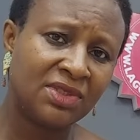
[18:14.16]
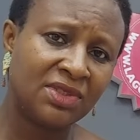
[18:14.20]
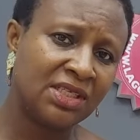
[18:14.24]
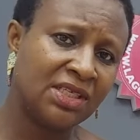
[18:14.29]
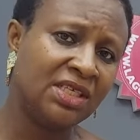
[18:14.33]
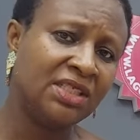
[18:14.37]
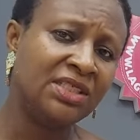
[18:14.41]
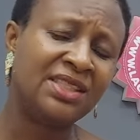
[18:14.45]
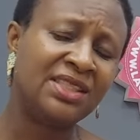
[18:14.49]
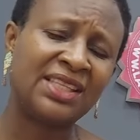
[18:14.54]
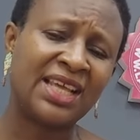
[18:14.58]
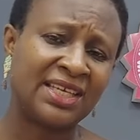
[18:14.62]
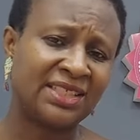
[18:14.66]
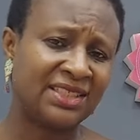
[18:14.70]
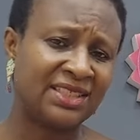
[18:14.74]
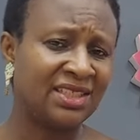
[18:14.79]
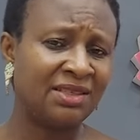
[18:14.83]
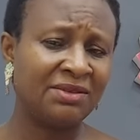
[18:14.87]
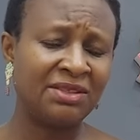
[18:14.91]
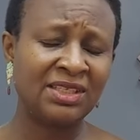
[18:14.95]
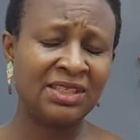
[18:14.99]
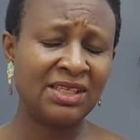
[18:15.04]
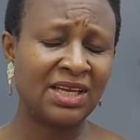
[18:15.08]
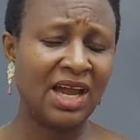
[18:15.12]
in
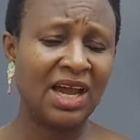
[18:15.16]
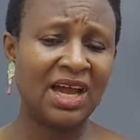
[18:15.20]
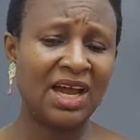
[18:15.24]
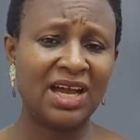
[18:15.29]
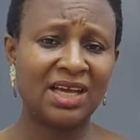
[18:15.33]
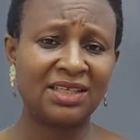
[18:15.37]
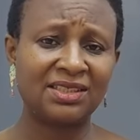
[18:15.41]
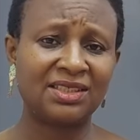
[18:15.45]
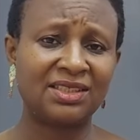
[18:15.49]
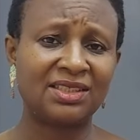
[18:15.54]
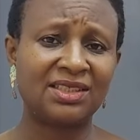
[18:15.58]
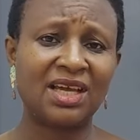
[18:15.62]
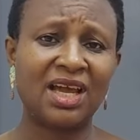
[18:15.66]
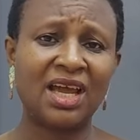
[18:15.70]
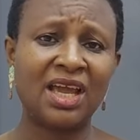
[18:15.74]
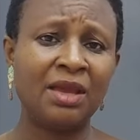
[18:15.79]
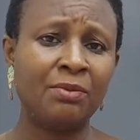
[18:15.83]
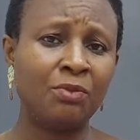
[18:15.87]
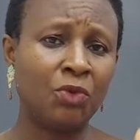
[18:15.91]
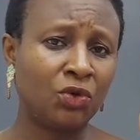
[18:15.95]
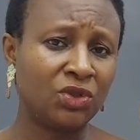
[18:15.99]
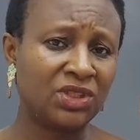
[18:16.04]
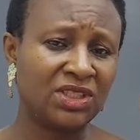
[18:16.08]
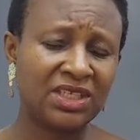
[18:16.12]
13 hours
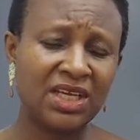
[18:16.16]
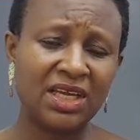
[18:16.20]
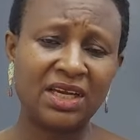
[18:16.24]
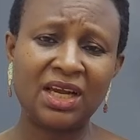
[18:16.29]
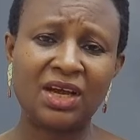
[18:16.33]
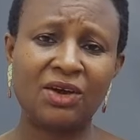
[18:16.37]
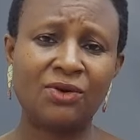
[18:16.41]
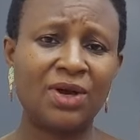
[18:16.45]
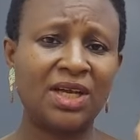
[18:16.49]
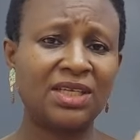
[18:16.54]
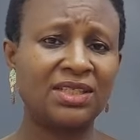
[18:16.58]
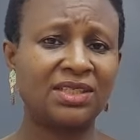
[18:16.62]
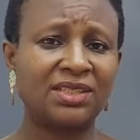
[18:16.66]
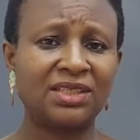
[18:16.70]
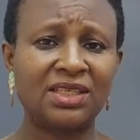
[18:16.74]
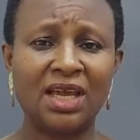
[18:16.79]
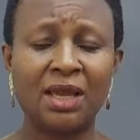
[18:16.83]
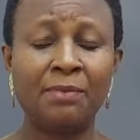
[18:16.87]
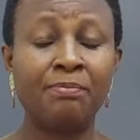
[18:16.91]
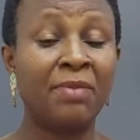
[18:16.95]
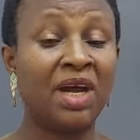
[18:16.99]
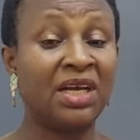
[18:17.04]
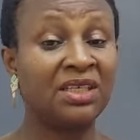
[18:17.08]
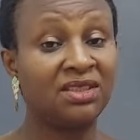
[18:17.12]
time or 10 hours
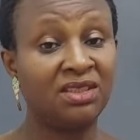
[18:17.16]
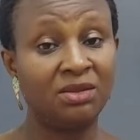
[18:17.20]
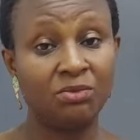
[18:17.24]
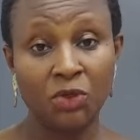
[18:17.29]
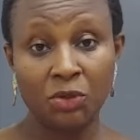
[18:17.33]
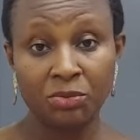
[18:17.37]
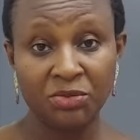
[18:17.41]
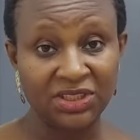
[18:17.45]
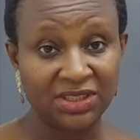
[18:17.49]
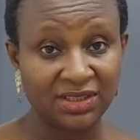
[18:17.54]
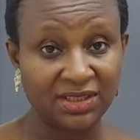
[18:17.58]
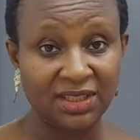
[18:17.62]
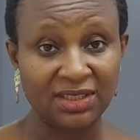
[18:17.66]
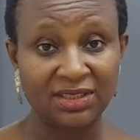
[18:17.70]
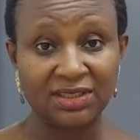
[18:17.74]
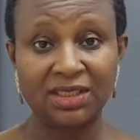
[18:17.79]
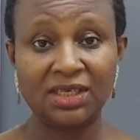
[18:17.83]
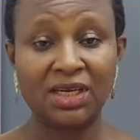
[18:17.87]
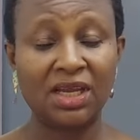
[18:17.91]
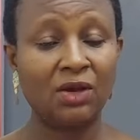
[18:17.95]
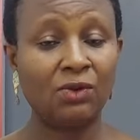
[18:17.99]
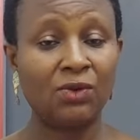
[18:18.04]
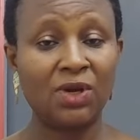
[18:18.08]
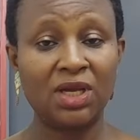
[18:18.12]
time. Maximum is
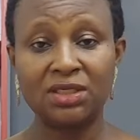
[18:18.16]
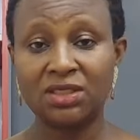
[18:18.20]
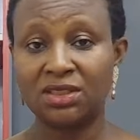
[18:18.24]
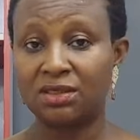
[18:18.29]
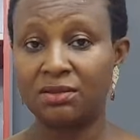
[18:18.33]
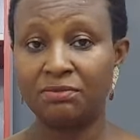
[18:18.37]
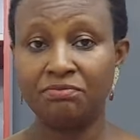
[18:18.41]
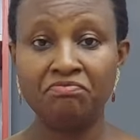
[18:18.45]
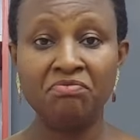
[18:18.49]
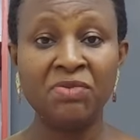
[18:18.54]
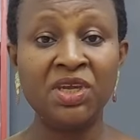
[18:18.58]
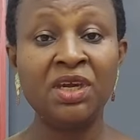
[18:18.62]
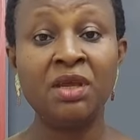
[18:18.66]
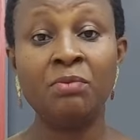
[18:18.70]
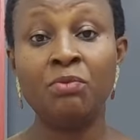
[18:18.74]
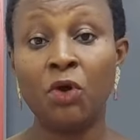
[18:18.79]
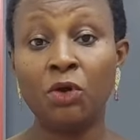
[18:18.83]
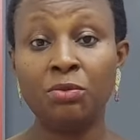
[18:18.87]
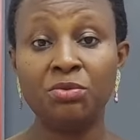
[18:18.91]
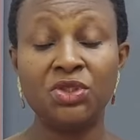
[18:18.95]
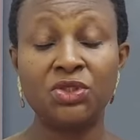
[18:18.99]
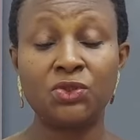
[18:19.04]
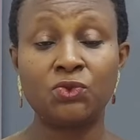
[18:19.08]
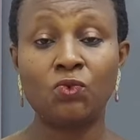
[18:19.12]
13 hours,
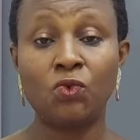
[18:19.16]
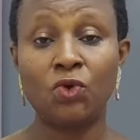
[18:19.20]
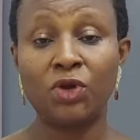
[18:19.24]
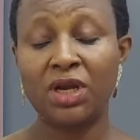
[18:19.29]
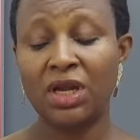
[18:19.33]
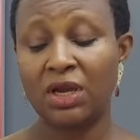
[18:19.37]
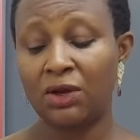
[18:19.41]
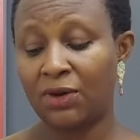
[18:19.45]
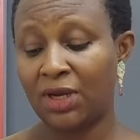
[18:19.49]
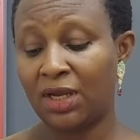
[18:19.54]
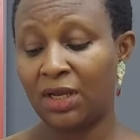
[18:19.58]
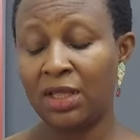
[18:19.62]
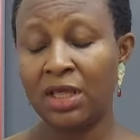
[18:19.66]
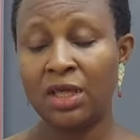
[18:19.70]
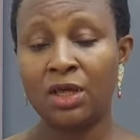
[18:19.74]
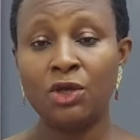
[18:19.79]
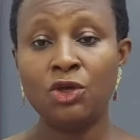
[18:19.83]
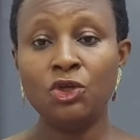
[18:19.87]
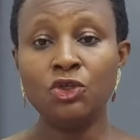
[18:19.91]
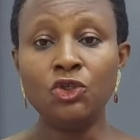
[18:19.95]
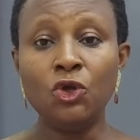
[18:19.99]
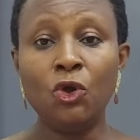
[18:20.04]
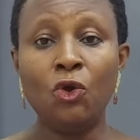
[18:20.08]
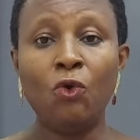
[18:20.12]
minimum is 1 hour.
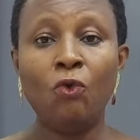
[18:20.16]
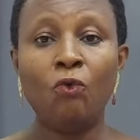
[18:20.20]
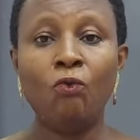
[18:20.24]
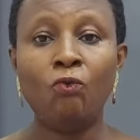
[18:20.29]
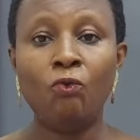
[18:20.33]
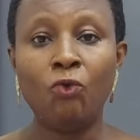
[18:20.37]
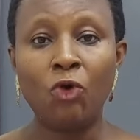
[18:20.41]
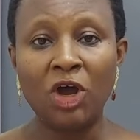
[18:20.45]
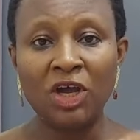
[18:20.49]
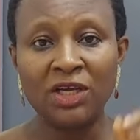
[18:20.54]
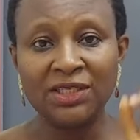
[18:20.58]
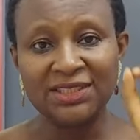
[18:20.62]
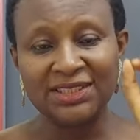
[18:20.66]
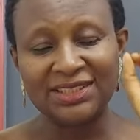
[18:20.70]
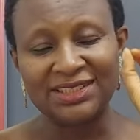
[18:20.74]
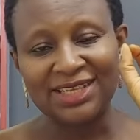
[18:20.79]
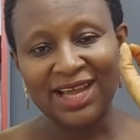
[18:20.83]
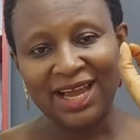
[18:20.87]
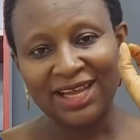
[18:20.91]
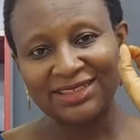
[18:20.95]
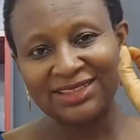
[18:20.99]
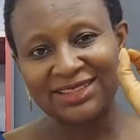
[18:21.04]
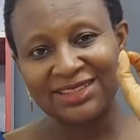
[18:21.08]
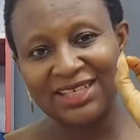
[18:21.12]
Once
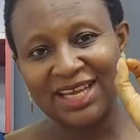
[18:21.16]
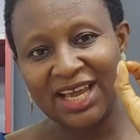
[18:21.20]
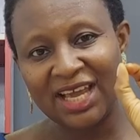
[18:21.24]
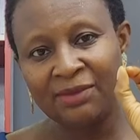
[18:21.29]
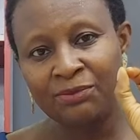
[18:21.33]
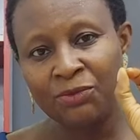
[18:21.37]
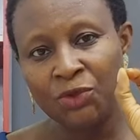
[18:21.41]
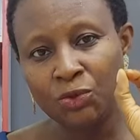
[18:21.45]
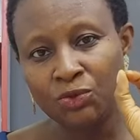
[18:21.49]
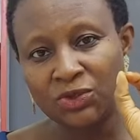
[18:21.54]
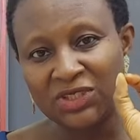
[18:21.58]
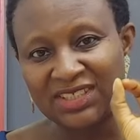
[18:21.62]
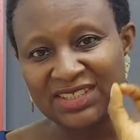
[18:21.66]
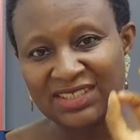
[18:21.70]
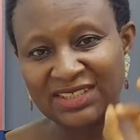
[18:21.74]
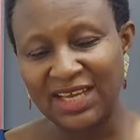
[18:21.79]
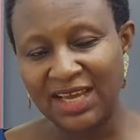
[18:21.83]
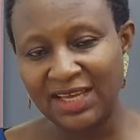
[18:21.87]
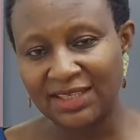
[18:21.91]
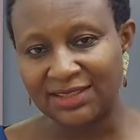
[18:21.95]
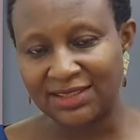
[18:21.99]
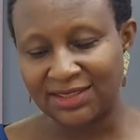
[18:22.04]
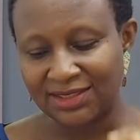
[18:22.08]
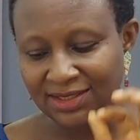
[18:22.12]
that time you
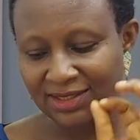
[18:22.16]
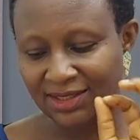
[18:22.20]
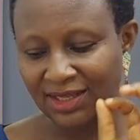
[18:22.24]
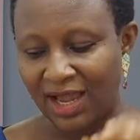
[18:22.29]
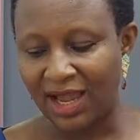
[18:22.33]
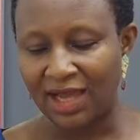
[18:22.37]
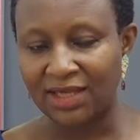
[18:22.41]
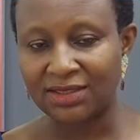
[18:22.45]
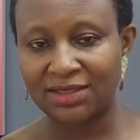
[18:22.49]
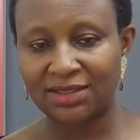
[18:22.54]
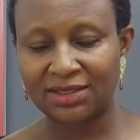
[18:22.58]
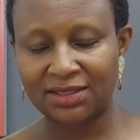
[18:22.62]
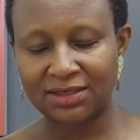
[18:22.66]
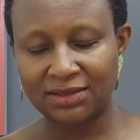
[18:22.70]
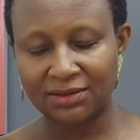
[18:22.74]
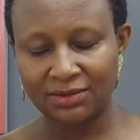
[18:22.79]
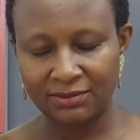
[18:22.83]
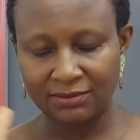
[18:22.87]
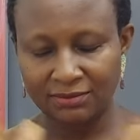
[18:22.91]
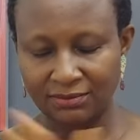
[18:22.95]
set starts,